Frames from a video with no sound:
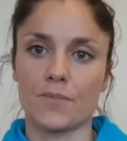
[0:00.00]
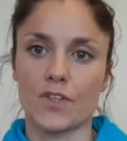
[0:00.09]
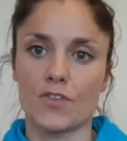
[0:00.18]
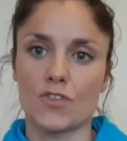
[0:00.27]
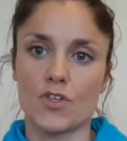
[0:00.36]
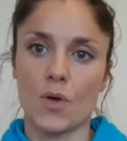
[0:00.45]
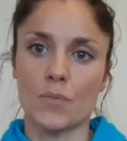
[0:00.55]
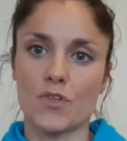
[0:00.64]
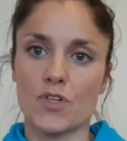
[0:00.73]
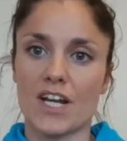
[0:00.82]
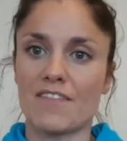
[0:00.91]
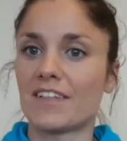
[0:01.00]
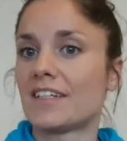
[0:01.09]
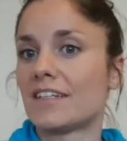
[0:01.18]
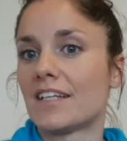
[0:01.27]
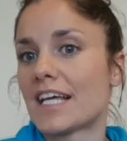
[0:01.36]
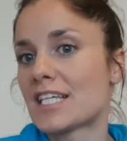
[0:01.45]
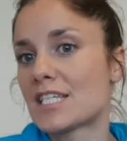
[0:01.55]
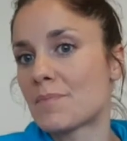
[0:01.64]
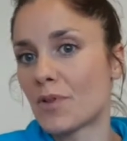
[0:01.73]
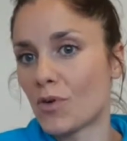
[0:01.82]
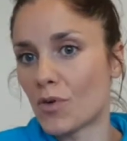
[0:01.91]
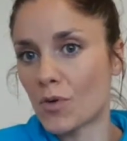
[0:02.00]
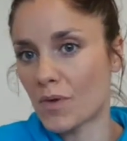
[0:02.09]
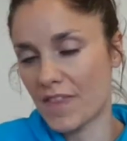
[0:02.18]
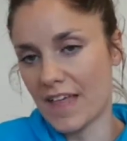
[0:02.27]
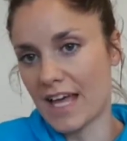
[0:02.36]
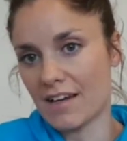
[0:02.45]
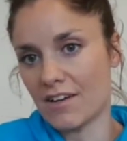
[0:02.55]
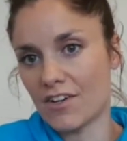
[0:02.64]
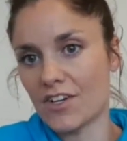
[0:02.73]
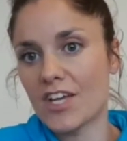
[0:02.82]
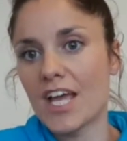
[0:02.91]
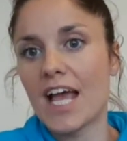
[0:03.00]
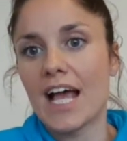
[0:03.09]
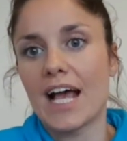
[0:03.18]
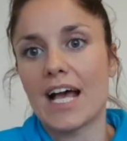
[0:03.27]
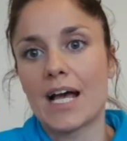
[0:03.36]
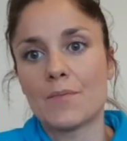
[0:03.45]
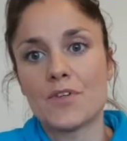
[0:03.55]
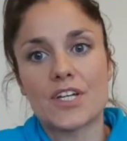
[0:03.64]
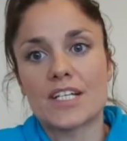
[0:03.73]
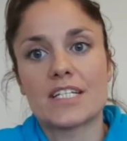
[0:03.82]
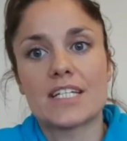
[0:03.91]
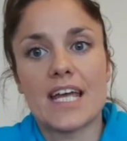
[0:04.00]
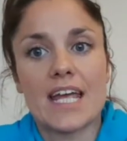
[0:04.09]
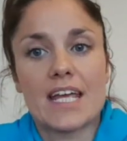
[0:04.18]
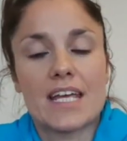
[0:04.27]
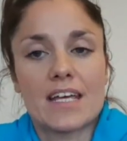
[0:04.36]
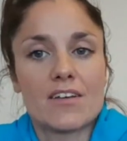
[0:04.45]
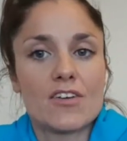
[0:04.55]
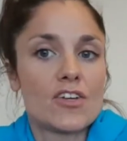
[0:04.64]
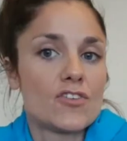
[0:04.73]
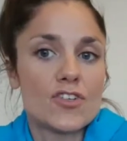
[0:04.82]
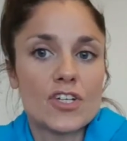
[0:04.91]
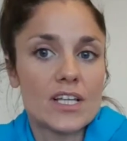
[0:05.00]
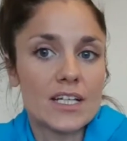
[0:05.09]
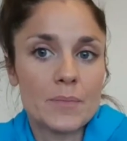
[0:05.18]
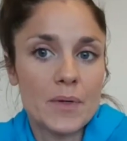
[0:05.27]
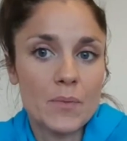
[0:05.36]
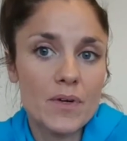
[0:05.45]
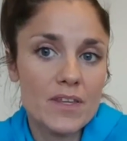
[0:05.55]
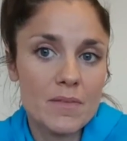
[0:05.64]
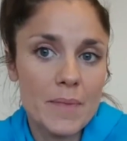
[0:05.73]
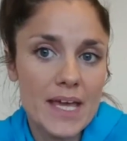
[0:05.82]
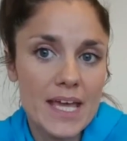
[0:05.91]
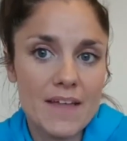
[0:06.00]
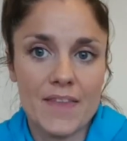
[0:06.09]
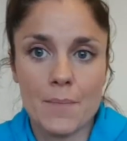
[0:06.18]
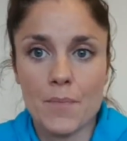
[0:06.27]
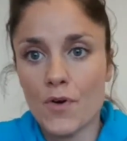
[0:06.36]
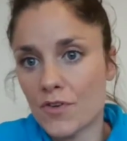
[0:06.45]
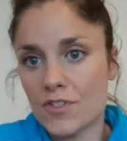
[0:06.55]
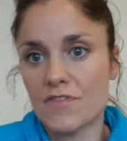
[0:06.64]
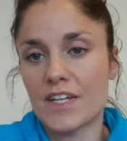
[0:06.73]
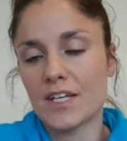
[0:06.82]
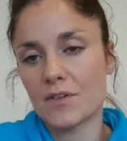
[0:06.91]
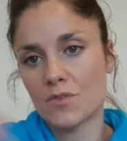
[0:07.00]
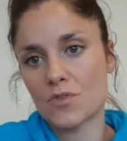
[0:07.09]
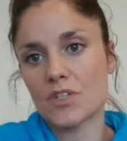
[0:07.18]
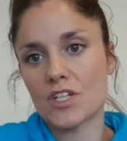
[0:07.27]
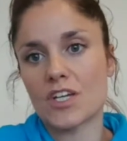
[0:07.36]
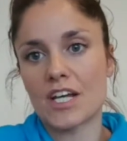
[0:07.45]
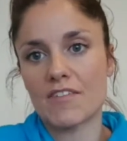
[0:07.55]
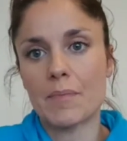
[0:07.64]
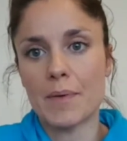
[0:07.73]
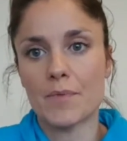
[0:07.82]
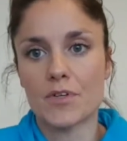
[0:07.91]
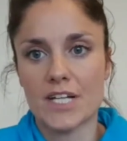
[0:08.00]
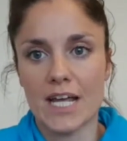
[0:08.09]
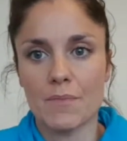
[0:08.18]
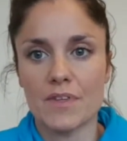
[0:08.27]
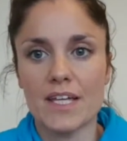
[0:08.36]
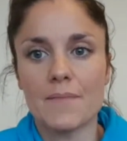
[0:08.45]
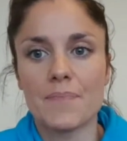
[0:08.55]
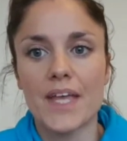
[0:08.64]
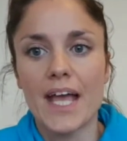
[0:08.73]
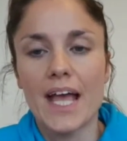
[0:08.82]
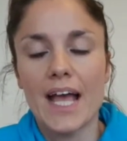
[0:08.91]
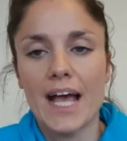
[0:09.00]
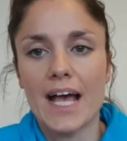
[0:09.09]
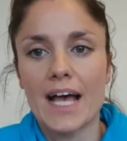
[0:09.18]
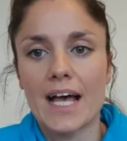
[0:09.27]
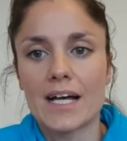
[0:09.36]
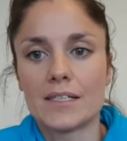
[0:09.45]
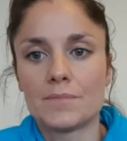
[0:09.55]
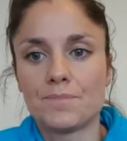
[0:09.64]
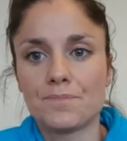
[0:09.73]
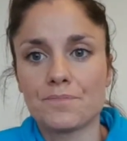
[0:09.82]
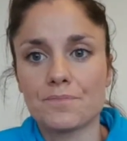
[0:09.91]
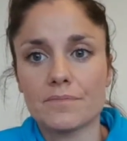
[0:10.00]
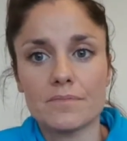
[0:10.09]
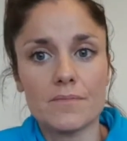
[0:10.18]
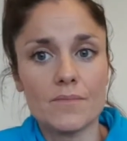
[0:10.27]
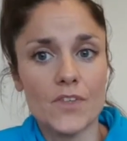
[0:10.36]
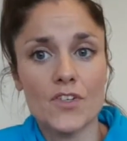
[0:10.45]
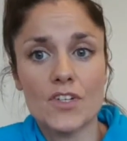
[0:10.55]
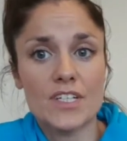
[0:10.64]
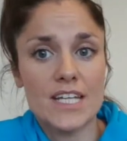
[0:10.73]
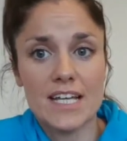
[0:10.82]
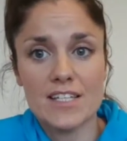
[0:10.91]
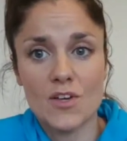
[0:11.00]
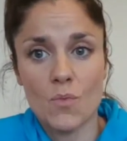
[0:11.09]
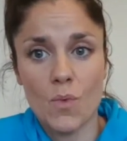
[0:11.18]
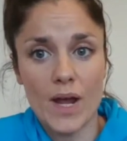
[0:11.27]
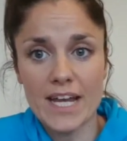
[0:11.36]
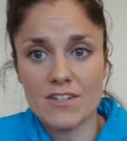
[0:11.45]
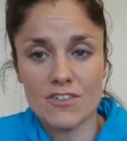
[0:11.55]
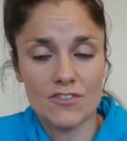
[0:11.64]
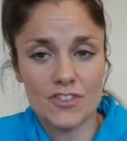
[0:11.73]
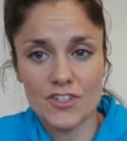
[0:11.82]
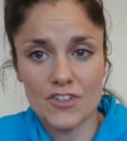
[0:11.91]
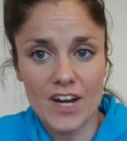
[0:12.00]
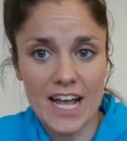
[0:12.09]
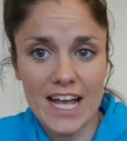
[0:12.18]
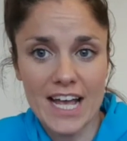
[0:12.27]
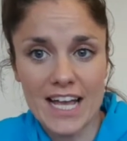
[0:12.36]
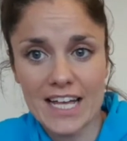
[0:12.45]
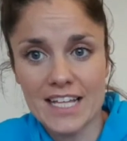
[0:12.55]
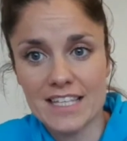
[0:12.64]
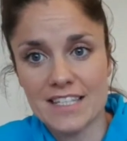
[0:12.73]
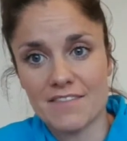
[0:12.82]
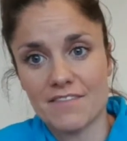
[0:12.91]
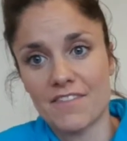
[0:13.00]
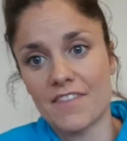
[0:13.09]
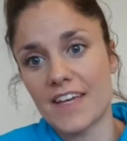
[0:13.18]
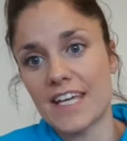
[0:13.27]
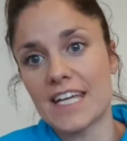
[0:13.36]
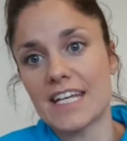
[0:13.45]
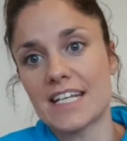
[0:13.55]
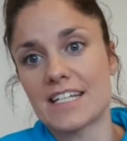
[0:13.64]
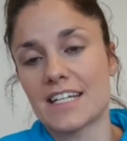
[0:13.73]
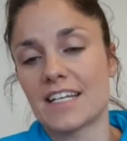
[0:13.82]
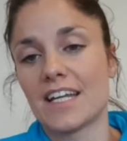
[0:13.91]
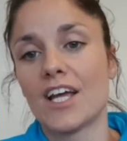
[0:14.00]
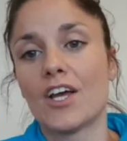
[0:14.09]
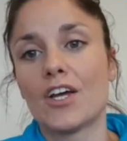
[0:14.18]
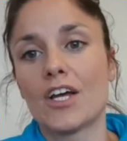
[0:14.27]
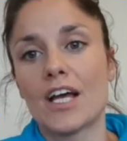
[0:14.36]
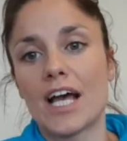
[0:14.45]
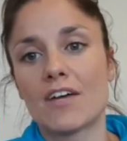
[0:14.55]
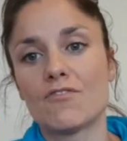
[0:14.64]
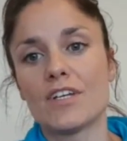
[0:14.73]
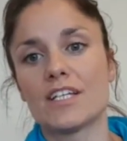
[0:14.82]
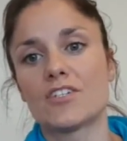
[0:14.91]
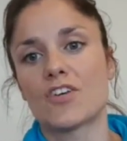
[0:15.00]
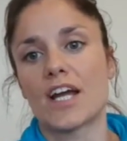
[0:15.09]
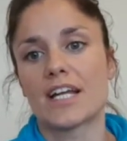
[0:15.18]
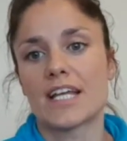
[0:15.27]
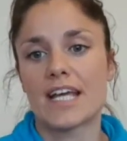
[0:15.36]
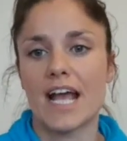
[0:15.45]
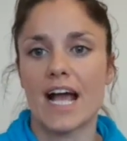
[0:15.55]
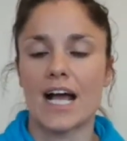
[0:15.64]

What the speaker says: So I'm just going to have a little explore with that now. You can do it a little bit with me and then pause the video so that you can have a bit more time with it. You can take some weight onto your hands and feet and really try to